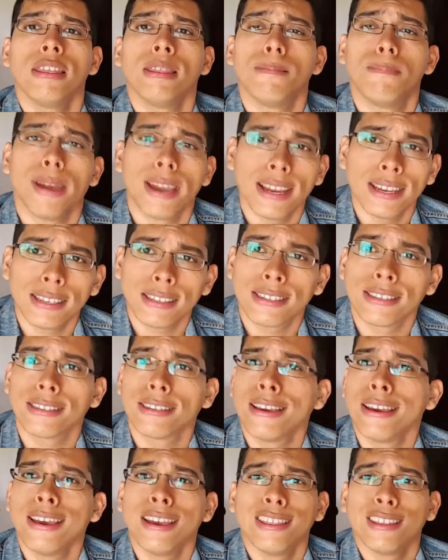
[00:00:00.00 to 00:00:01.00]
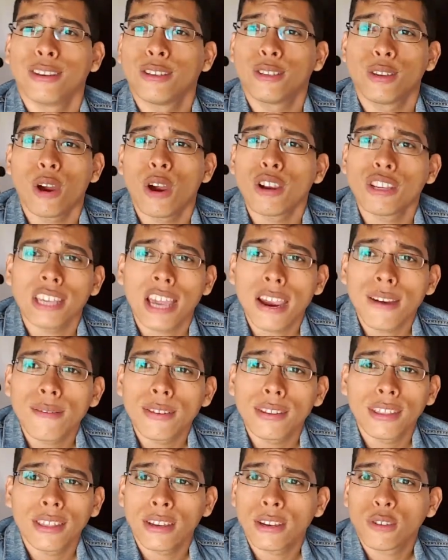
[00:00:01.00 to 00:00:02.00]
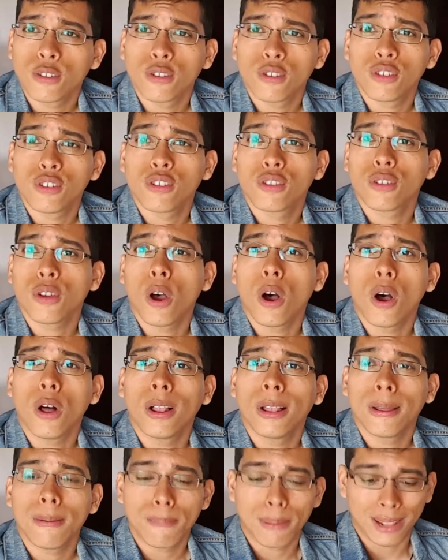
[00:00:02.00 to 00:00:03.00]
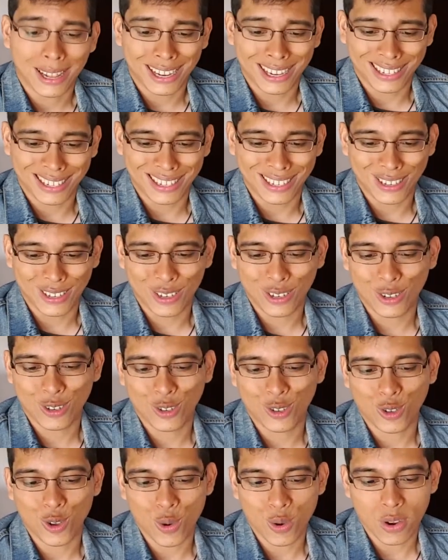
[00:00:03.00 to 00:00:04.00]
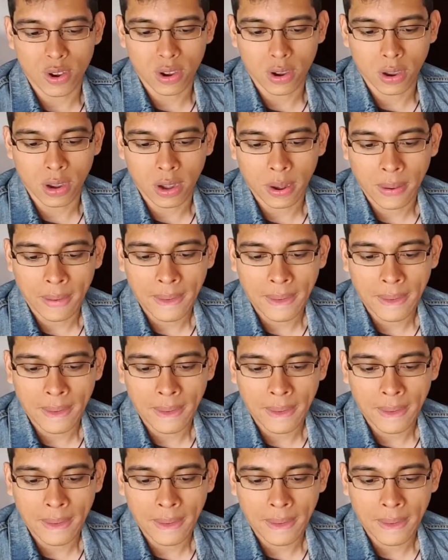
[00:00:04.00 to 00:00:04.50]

the bass, the guitars, everything is just all in place. It's just so good.